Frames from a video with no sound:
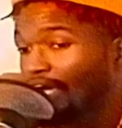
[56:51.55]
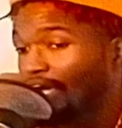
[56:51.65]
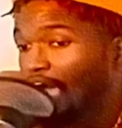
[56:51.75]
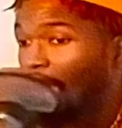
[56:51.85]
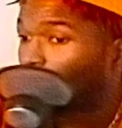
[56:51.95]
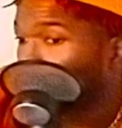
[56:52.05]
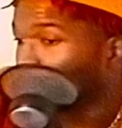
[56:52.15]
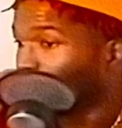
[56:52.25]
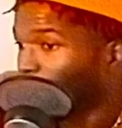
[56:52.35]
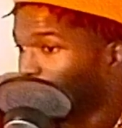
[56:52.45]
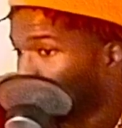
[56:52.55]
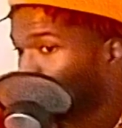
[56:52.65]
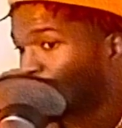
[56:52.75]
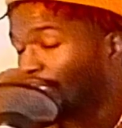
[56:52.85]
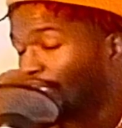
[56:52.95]
I'm wondering
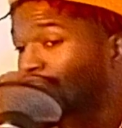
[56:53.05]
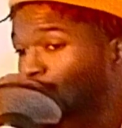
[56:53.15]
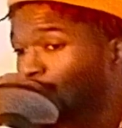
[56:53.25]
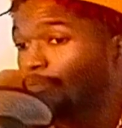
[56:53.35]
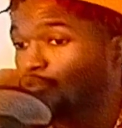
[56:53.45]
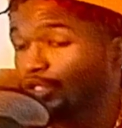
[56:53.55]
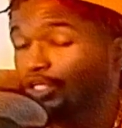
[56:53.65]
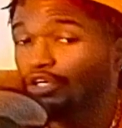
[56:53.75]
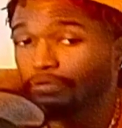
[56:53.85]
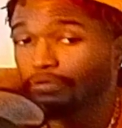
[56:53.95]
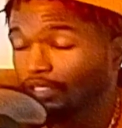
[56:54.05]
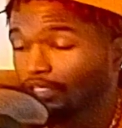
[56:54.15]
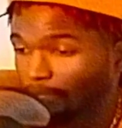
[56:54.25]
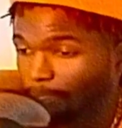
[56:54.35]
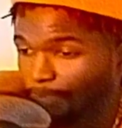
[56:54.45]
if Trump will
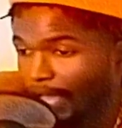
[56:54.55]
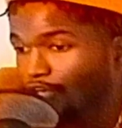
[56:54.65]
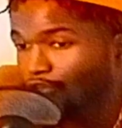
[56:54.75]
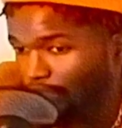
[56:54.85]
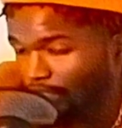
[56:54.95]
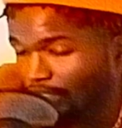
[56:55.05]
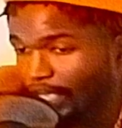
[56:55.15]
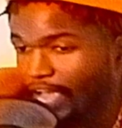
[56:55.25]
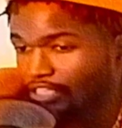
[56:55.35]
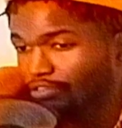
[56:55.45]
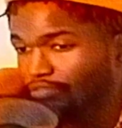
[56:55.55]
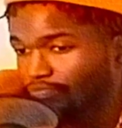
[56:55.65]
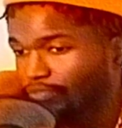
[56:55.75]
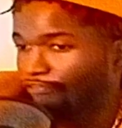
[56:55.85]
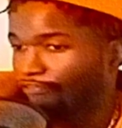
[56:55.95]
battle the
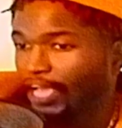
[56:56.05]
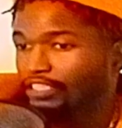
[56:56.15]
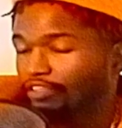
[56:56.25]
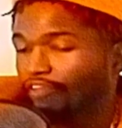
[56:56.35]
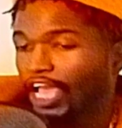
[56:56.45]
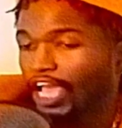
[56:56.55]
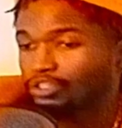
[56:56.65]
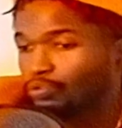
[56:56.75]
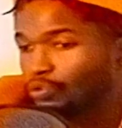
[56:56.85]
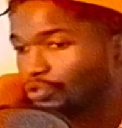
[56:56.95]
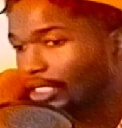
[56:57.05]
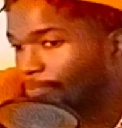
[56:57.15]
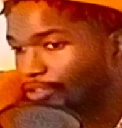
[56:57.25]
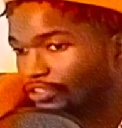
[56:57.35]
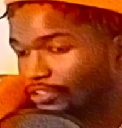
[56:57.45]
facts of actual
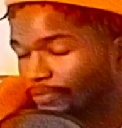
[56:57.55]
numbers.